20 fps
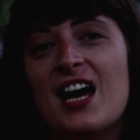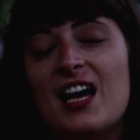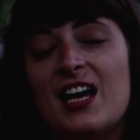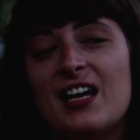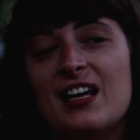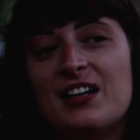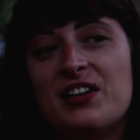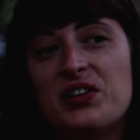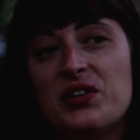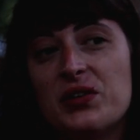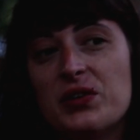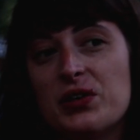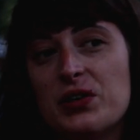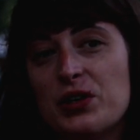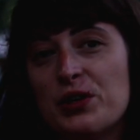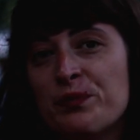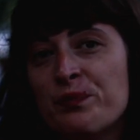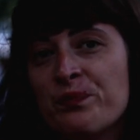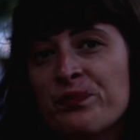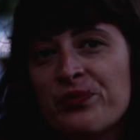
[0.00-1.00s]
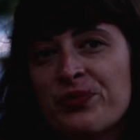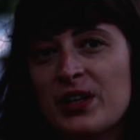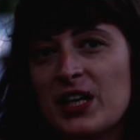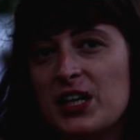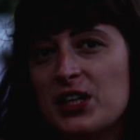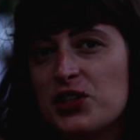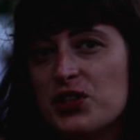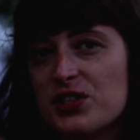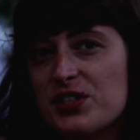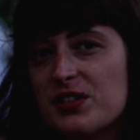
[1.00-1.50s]
And
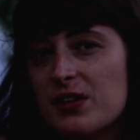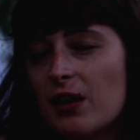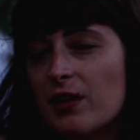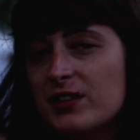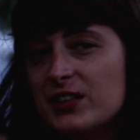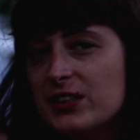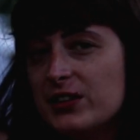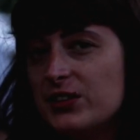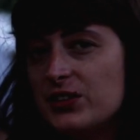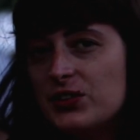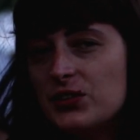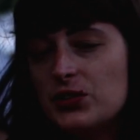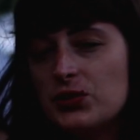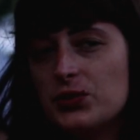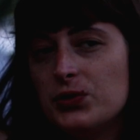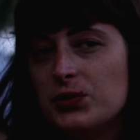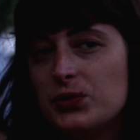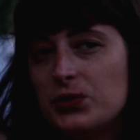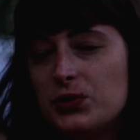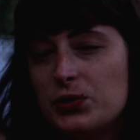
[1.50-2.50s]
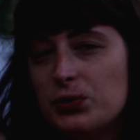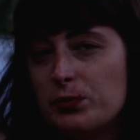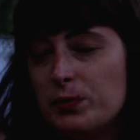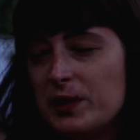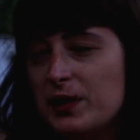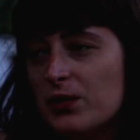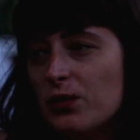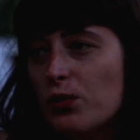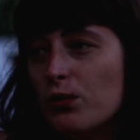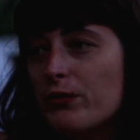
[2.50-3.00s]
he just started to
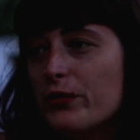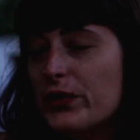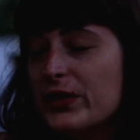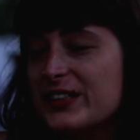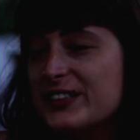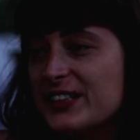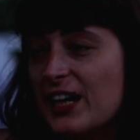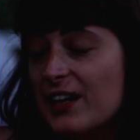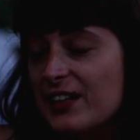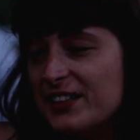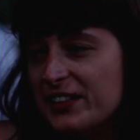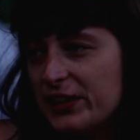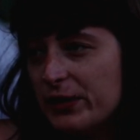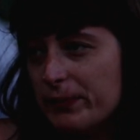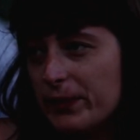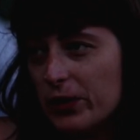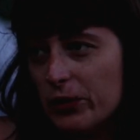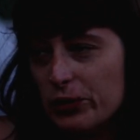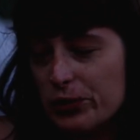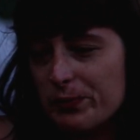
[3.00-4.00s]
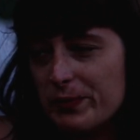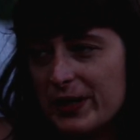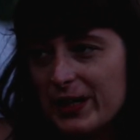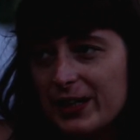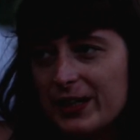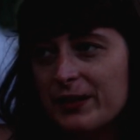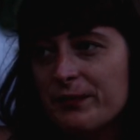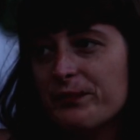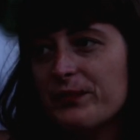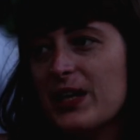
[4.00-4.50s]
be overexcited about
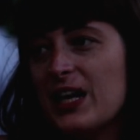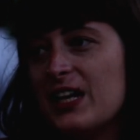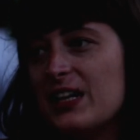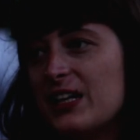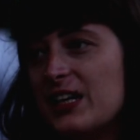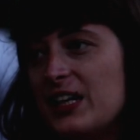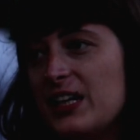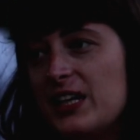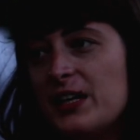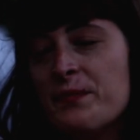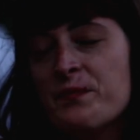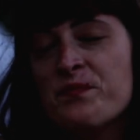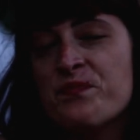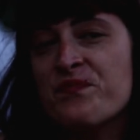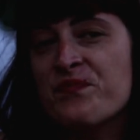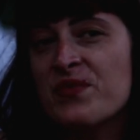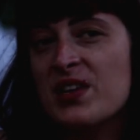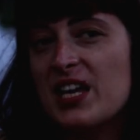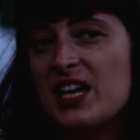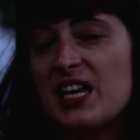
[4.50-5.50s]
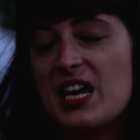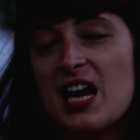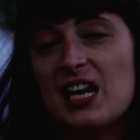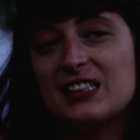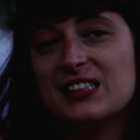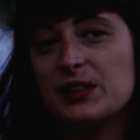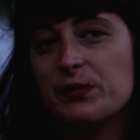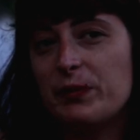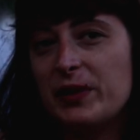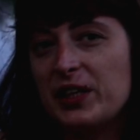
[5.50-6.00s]
me. And he
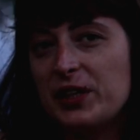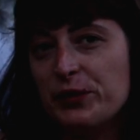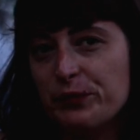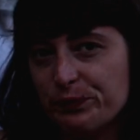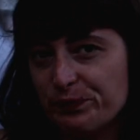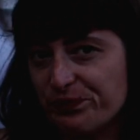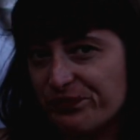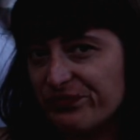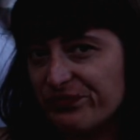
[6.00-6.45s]
asked me